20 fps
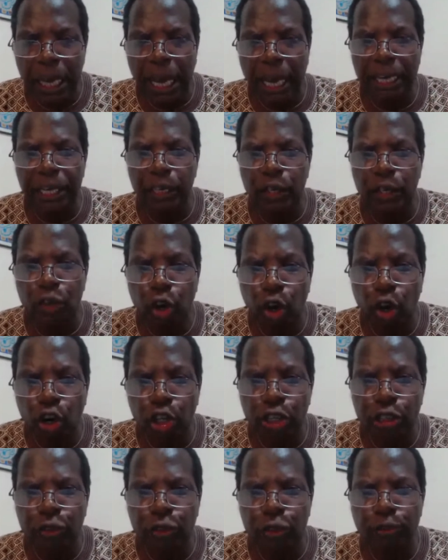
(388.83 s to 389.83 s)
in
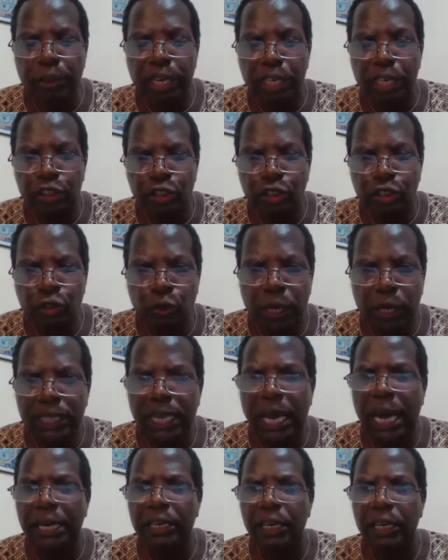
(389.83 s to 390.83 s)
order to make sure
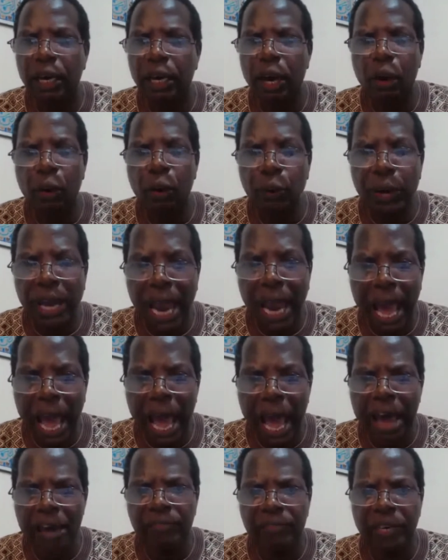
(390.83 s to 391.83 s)
that we
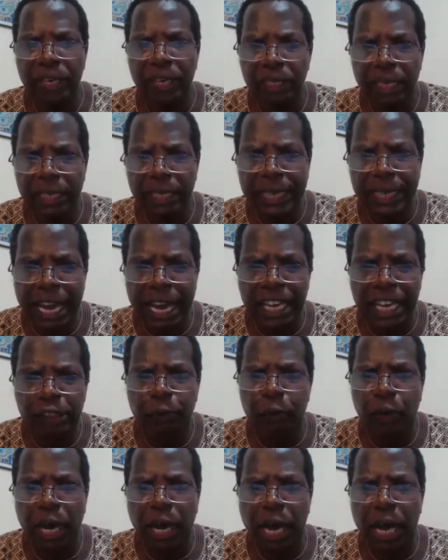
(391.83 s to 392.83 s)
have in the
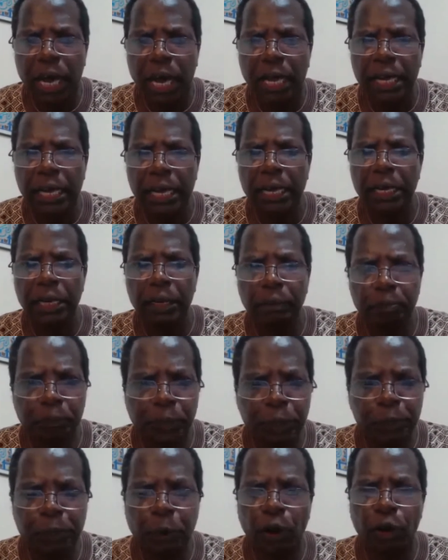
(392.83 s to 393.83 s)
diaspora
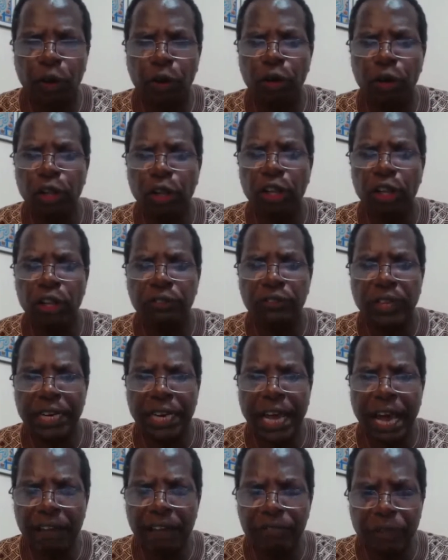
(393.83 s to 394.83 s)
people
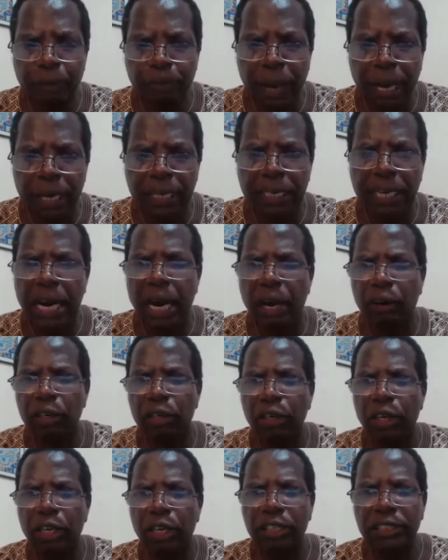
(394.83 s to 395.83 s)
that have the
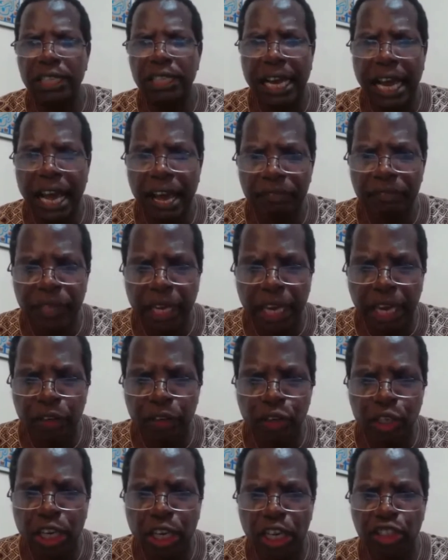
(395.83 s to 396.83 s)
background, that have the
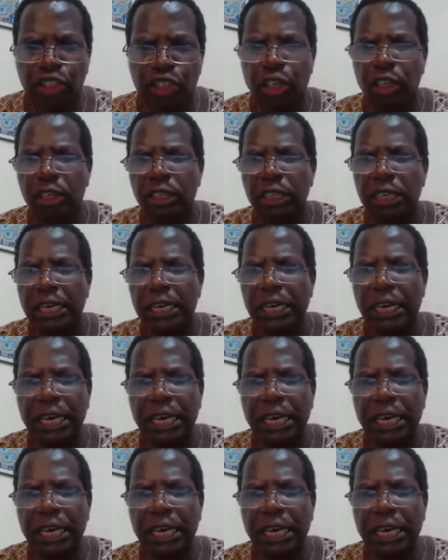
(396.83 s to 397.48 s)
education,